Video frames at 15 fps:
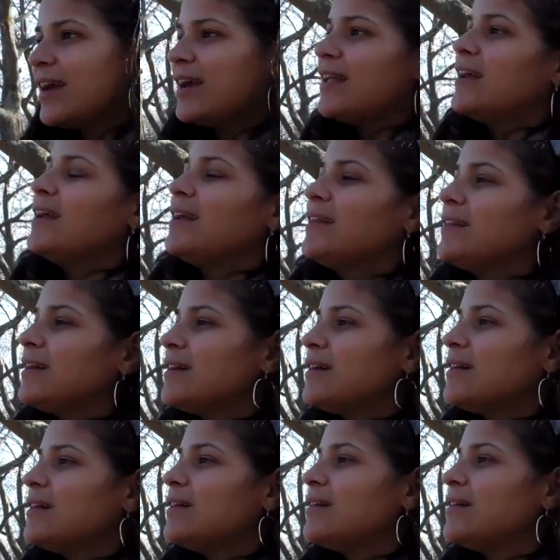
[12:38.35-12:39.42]
And
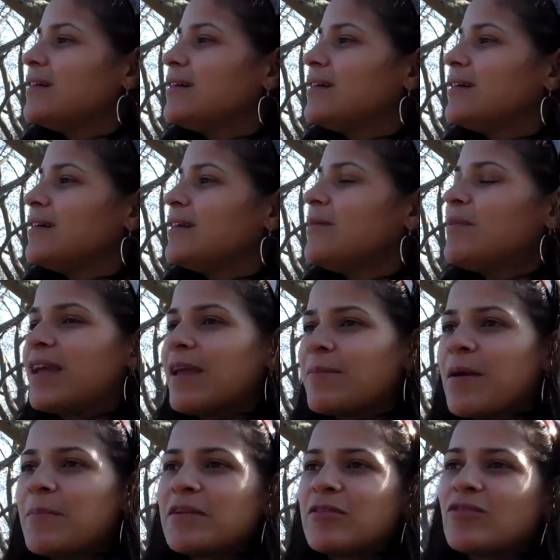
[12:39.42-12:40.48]
he became
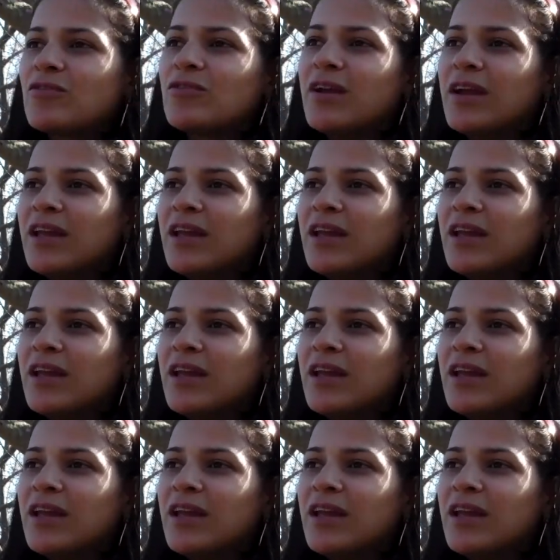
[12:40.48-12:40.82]
my mentor.